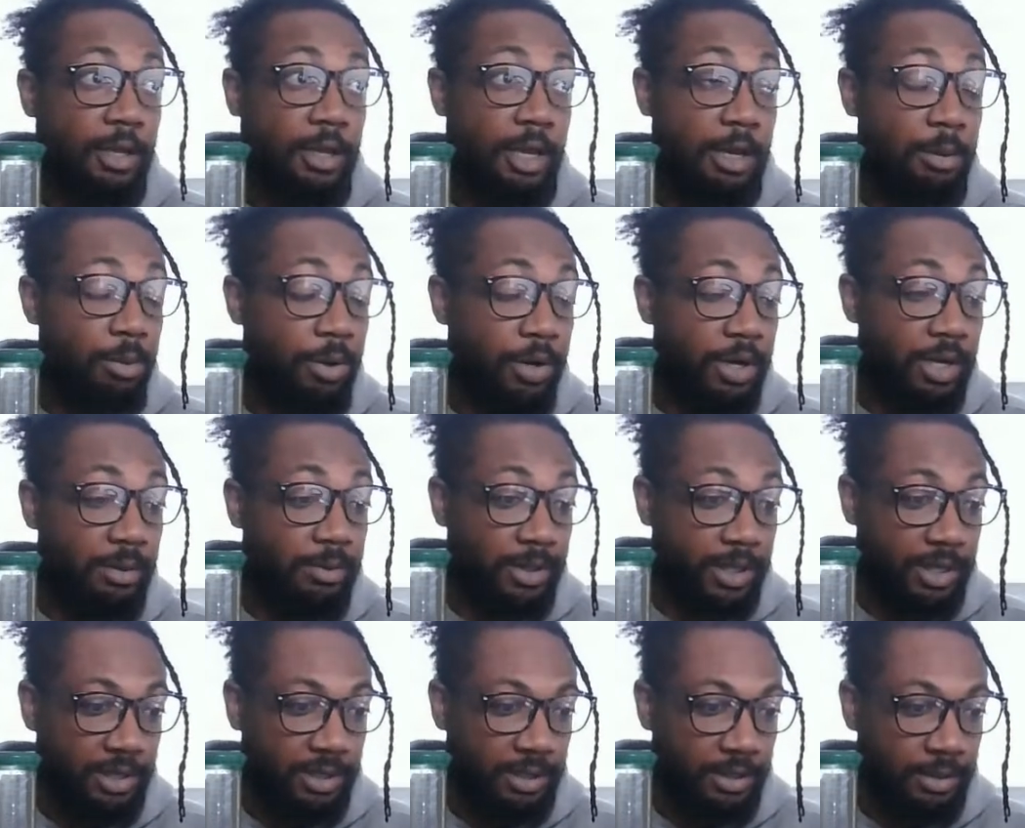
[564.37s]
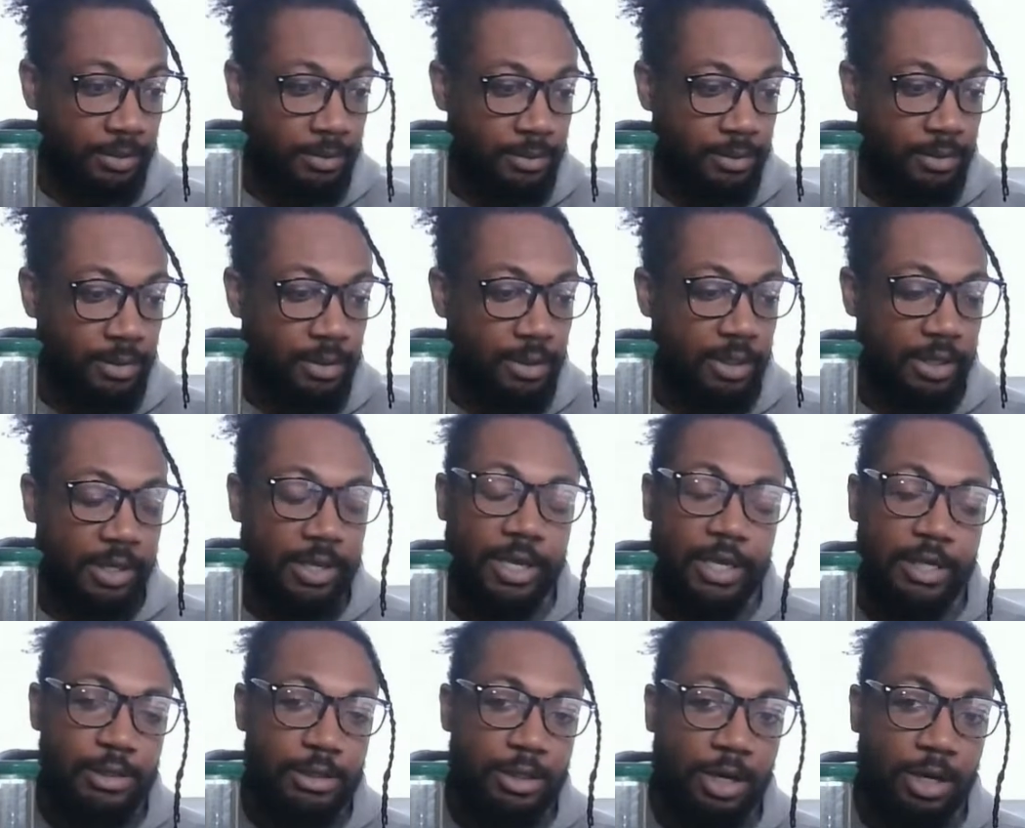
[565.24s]
Abraham Lincoln, it
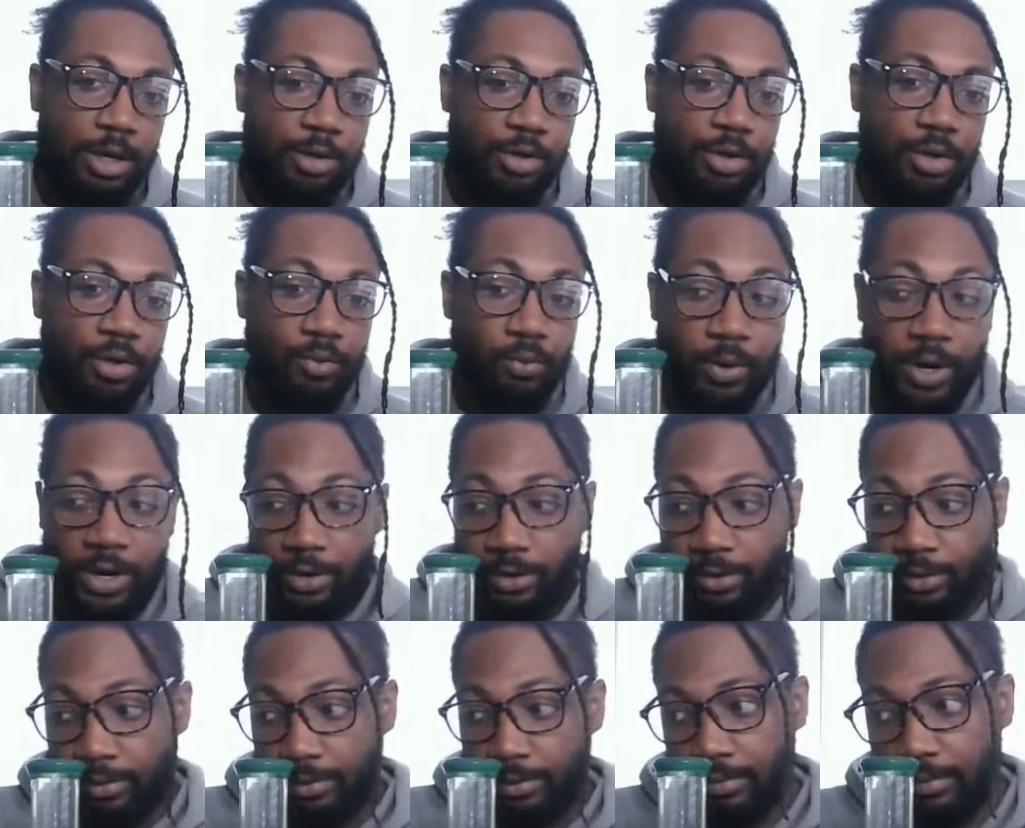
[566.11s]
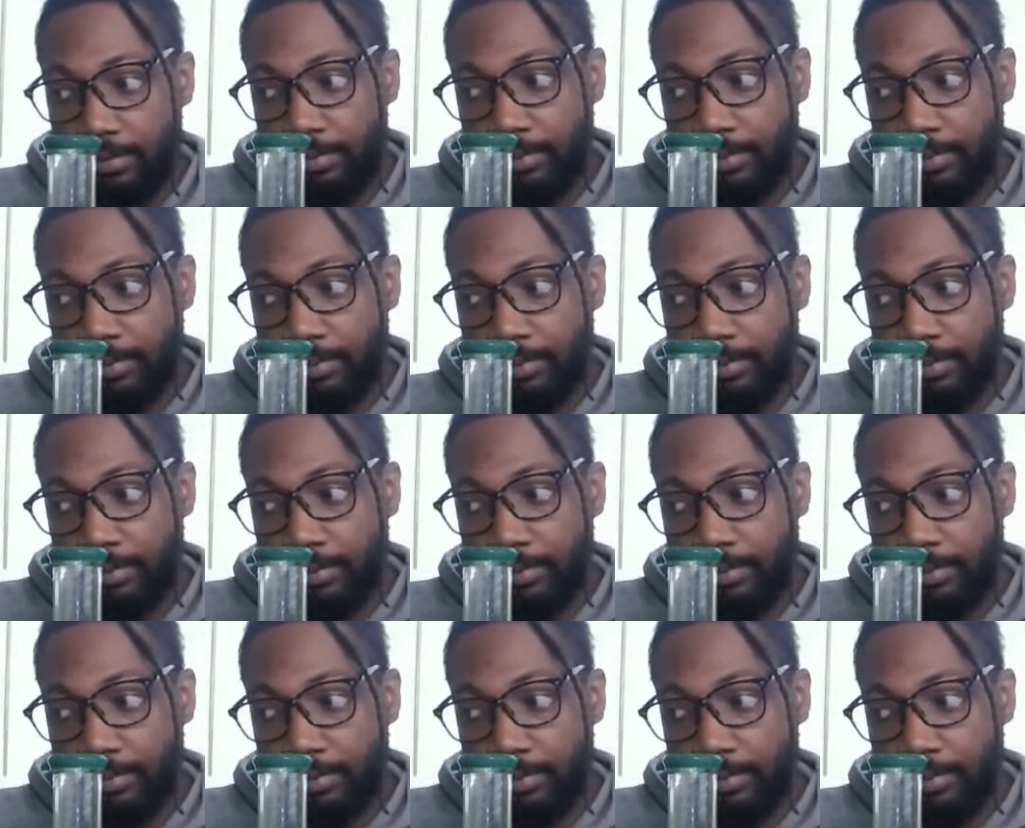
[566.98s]
has gone on record.